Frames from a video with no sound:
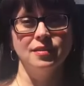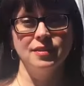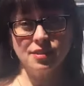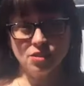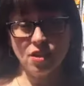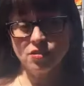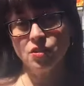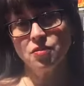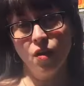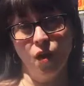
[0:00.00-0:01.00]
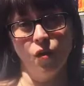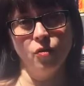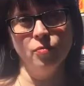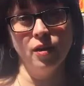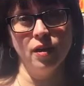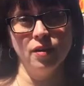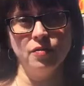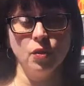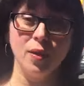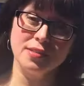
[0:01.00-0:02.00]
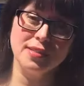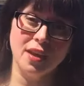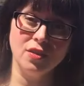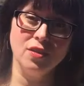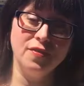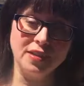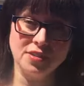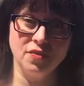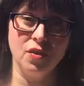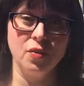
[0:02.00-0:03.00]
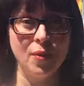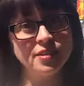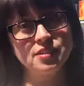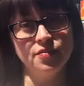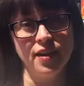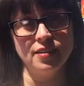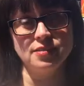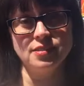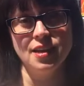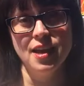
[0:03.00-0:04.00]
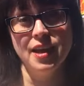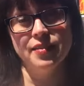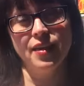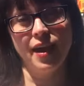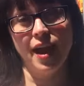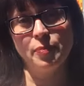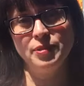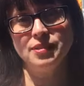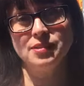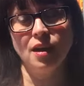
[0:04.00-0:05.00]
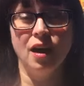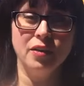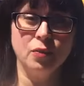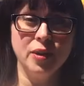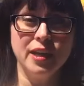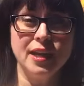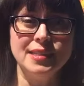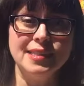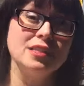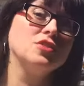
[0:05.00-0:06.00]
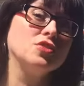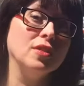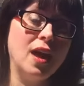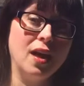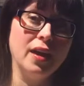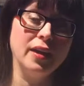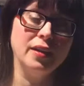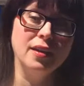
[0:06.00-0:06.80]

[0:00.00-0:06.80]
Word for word: This is also the home of the West Seattle Festival, the West Fest, that happens on a weekend in July.